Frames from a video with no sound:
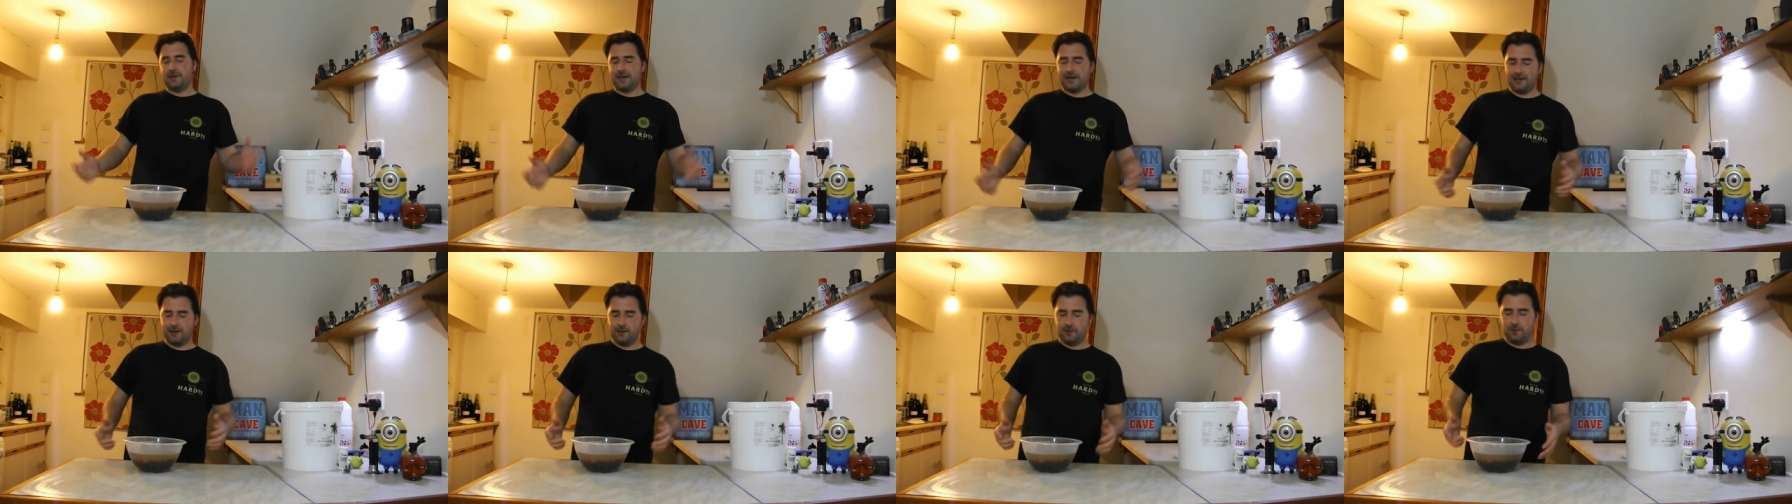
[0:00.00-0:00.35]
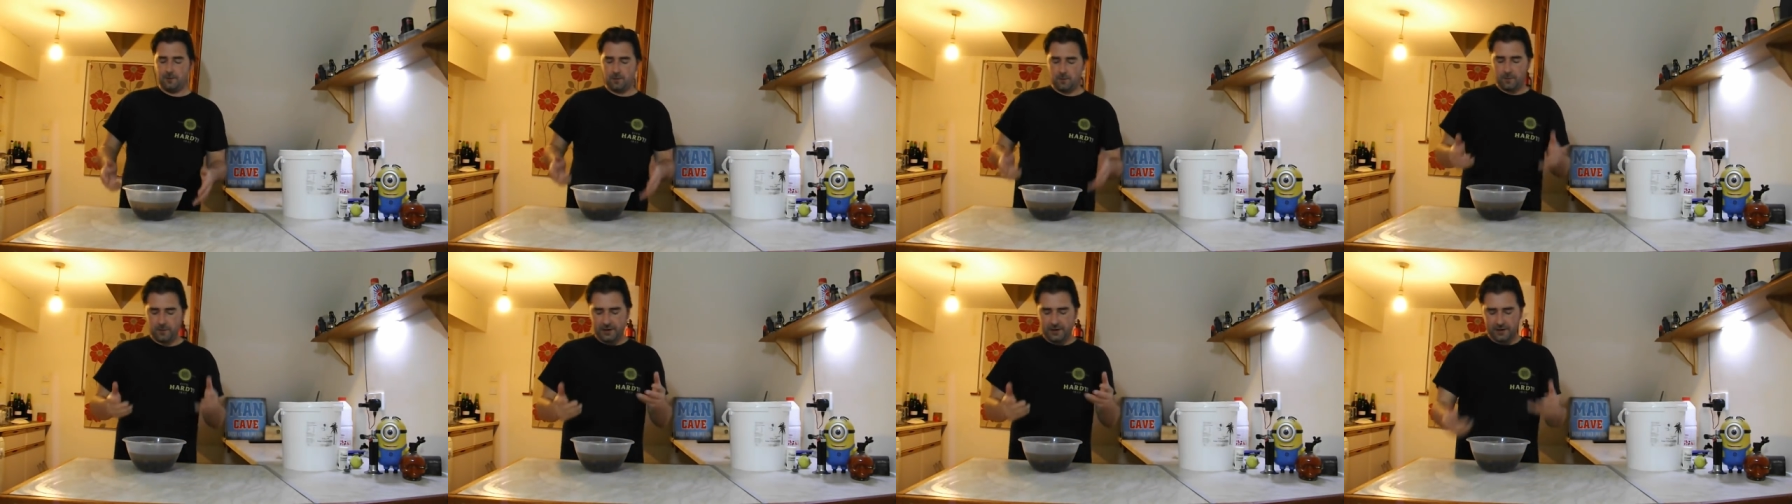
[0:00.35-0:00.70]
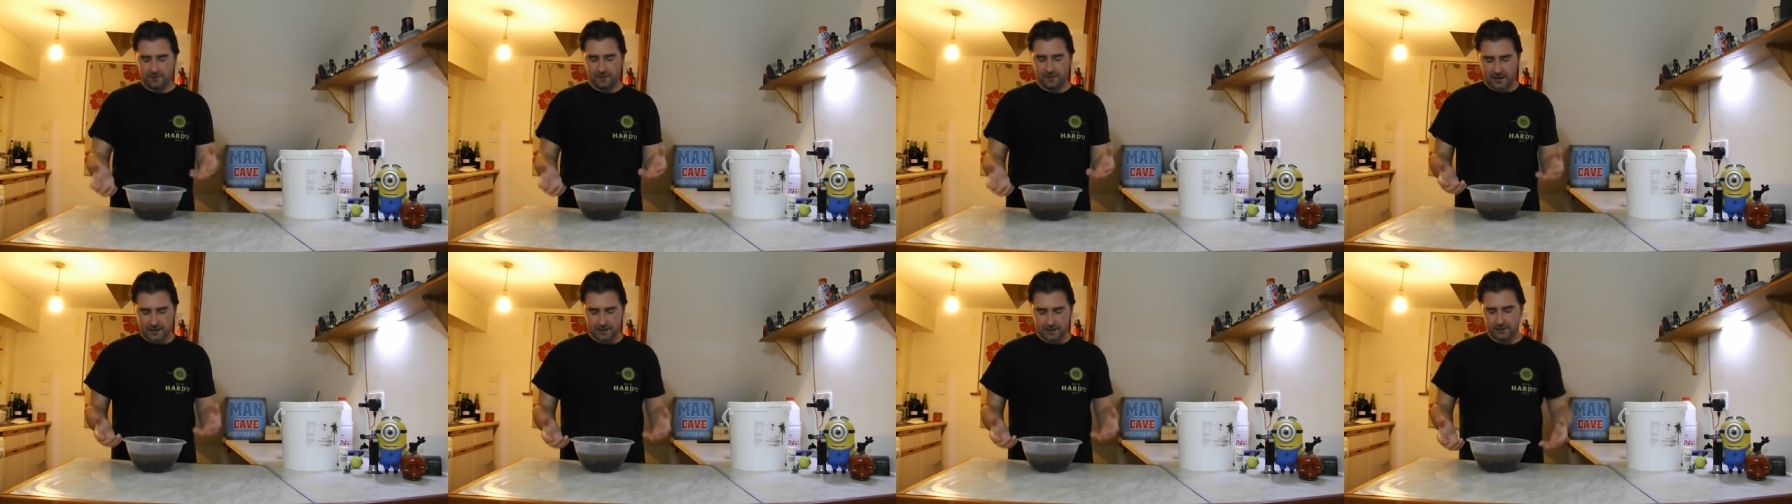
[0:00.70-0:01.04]
now we have
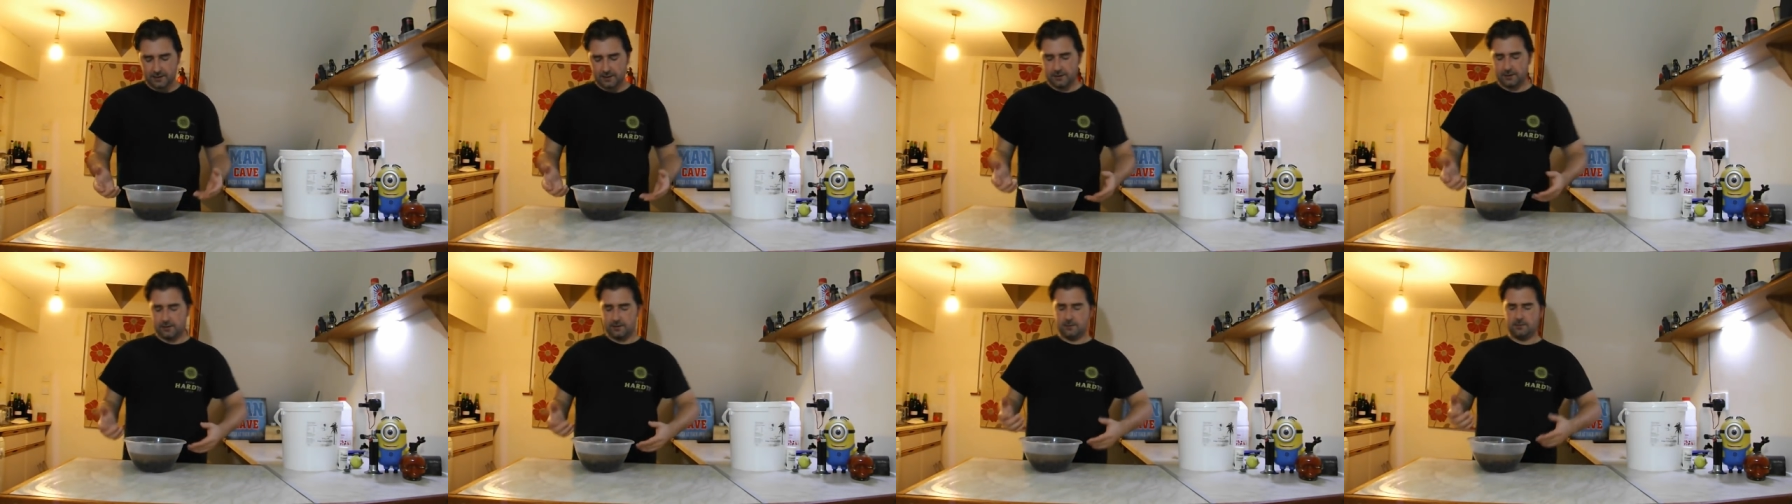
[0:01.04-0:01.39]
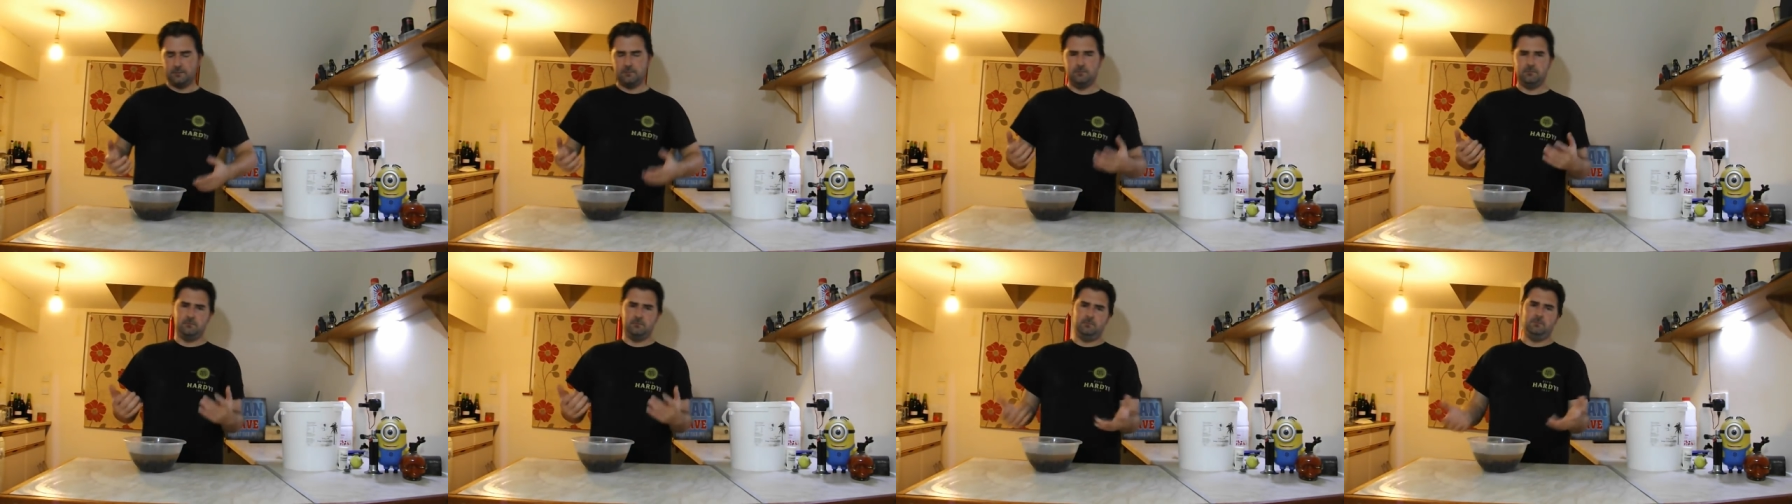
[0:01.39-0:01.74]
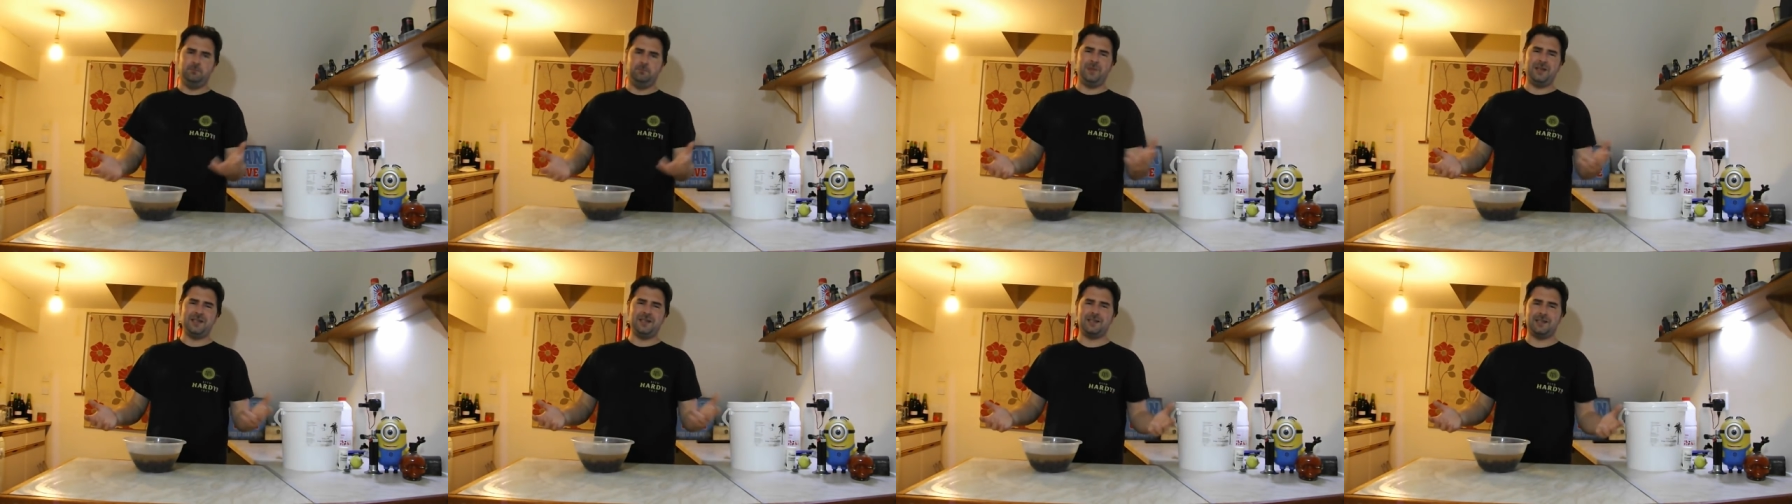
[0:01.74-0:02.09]
added
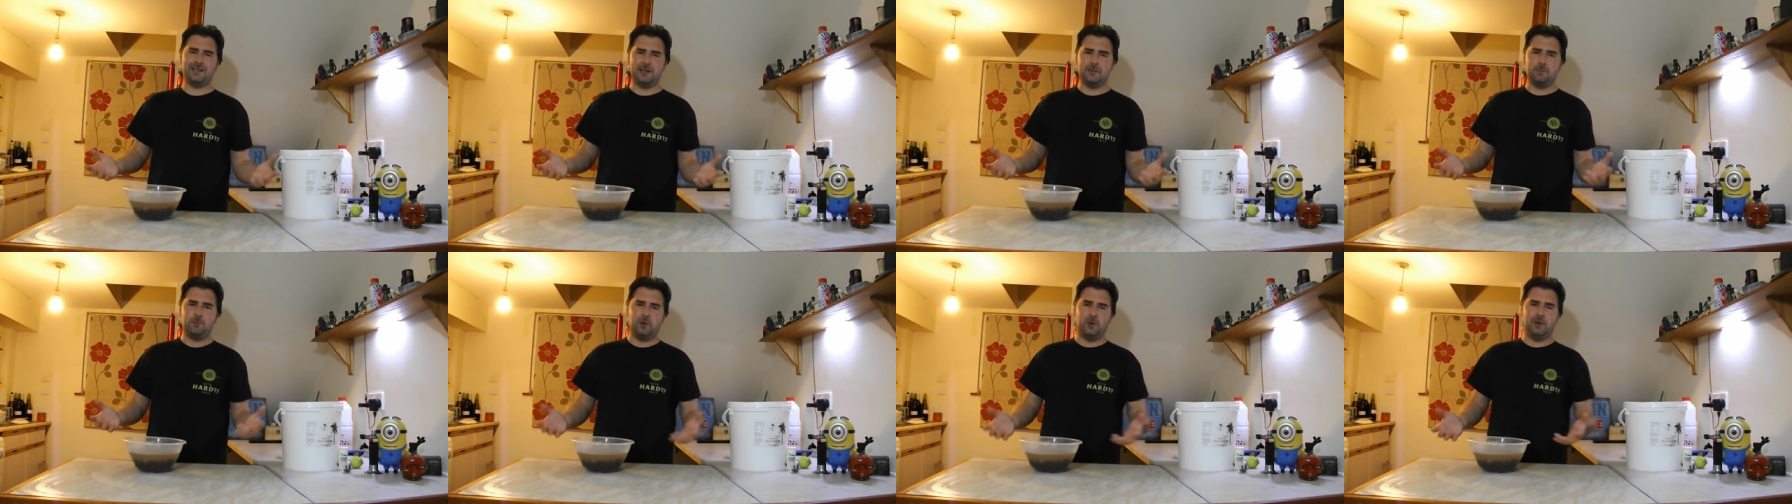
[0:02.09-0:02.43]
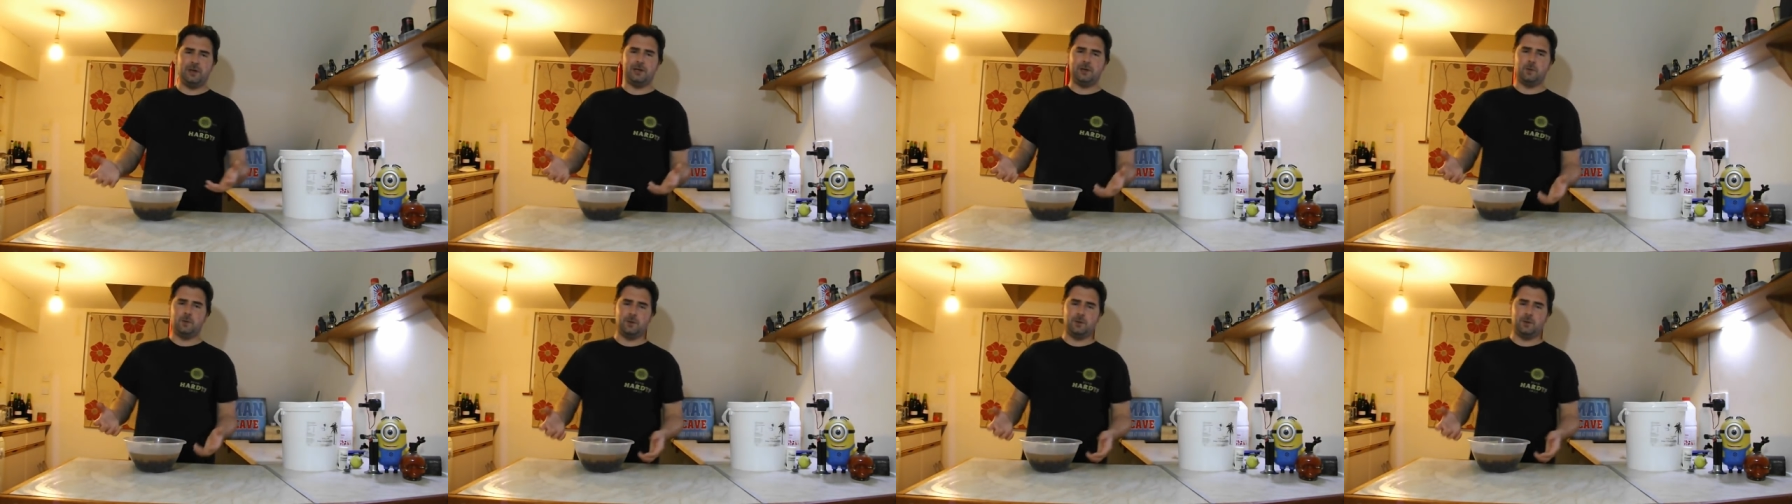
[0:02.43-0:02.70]
basically boiling